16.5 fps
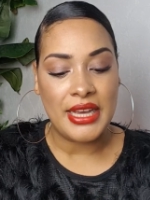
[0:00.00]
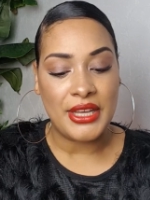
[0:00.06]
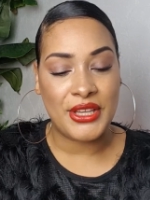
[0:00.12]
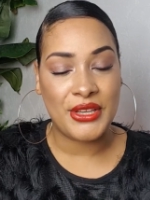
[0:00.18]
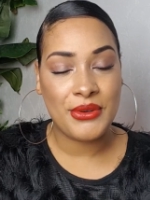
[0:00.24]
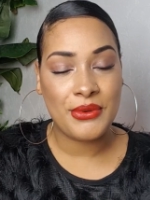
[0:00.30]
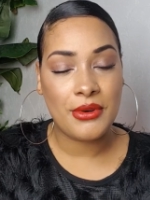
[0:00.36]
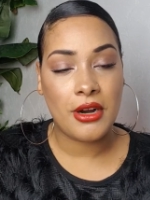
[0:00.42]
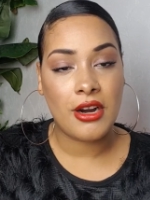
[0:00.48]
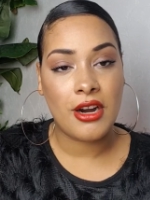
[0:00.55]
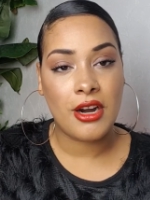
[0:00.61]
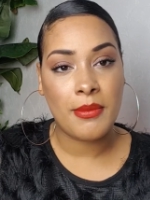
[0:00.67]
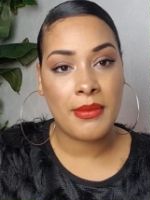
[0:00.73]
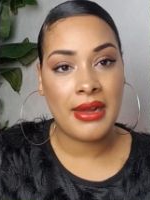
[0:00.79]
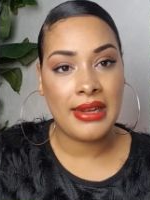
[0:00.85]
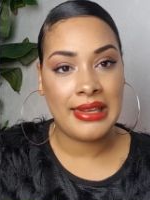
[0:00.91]
You
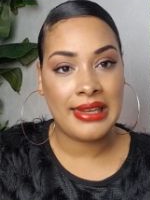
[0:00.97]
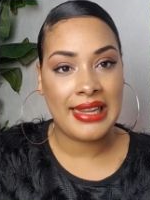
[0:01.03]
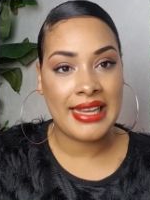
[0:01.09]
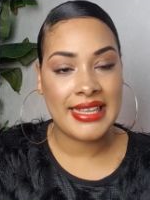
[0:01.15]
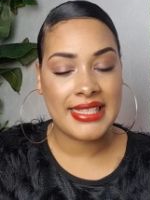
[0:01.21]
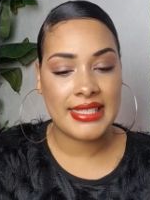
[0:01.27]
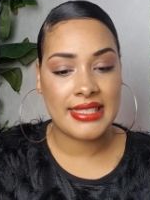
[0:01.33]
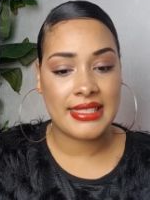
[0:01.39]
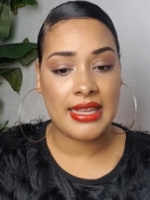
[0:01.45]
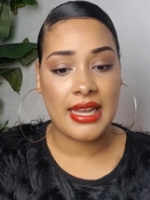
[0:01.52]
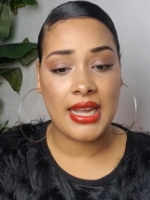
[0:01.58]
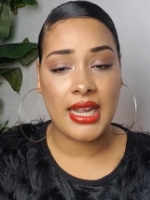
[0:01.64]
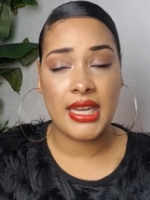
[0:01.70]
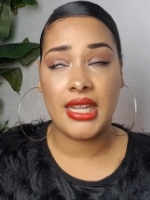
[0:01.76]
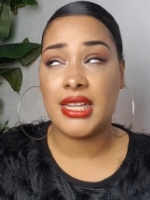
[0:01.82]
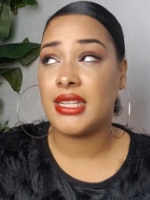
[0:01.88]
are my last
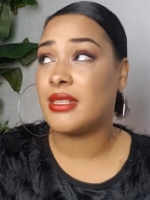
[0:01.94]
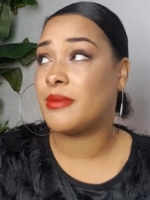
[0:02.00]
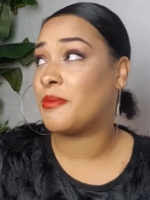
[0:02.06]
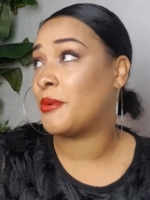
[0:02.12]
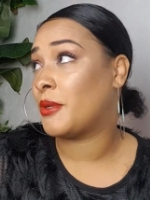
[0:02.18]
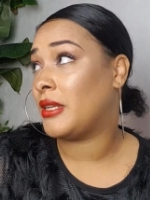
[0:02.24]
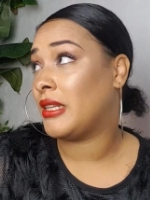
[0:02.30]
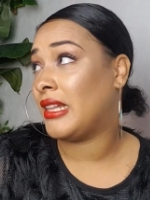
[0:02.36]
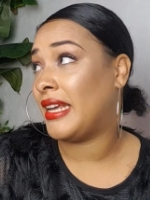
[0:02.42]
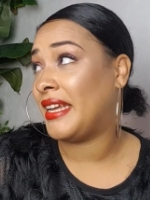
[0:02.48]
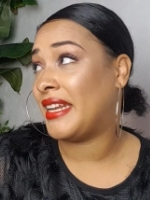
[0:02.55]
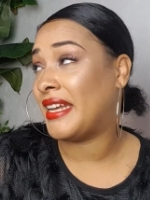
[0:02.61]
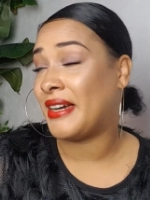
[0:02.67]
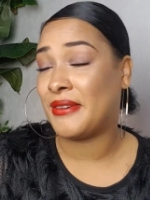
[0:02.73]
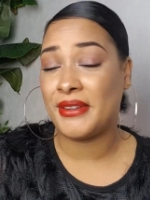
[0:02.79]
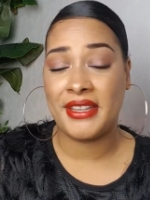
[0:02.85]
sign. It's pretty late
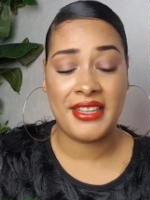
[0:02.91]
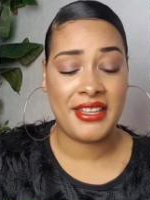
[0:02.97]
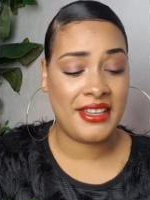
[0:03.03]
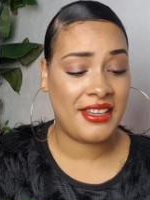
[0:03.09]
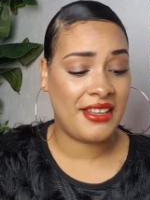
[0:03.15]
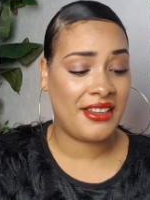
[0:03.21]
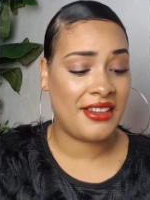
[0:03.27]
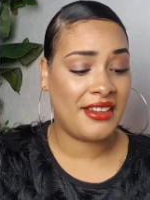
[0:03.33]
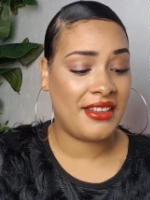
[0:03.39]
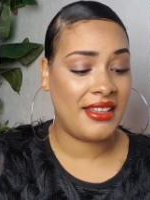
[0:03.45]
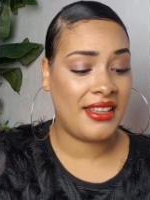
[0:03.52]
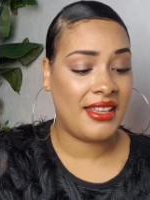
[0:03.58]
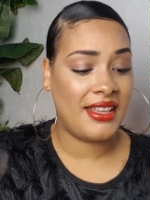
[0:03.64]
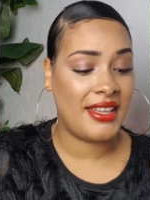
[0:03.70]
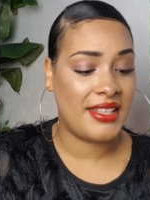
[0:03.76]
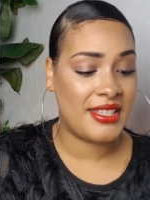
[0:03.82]
out here.
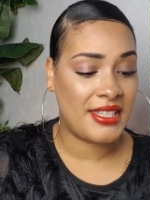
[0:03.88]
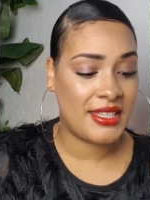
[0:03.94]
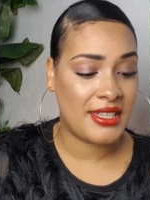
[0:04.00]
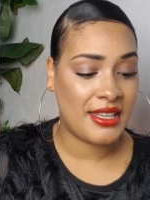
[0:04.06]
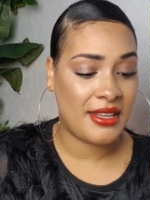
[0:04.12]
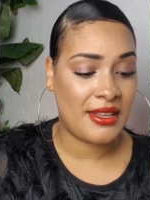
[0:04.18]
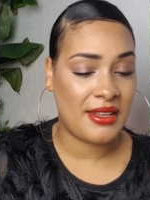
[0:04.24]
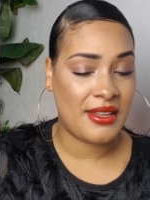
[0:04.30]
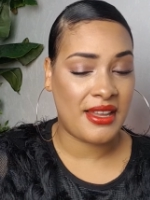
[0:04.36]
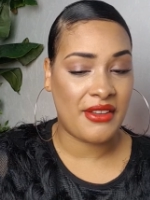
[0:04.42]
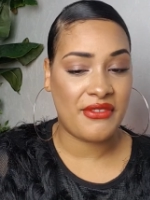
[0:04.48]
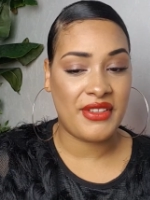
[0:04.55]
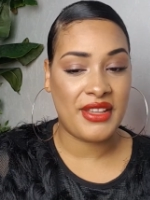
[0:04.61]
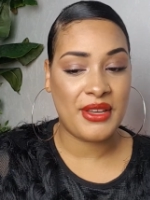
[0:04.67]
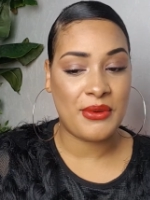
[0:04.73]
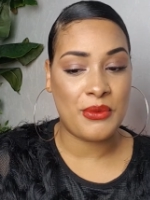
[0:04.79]
It's, uh, I
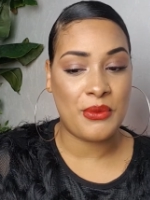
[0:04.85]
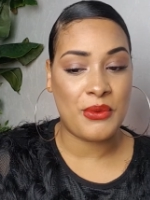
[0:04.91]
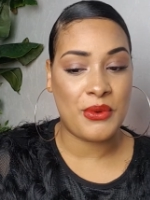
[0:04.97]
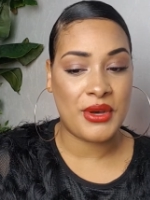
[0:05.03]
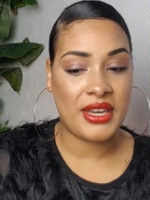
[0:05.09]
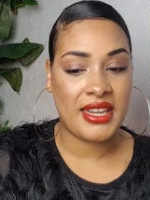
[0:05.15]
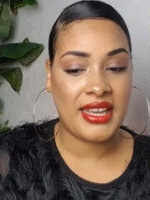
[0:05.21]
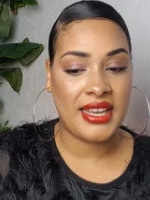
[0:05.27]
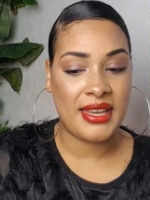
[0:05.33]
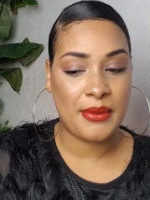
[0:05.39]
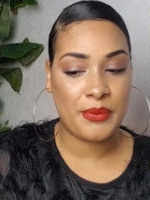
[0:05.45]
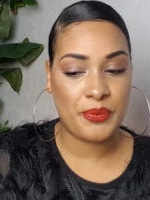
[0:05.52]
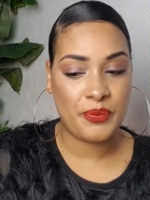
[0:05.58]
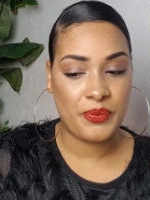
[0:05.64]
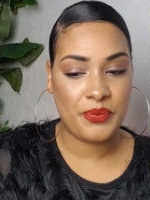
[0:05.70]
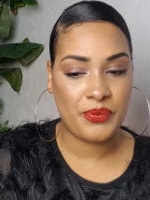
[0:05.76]
think, 1 a.m.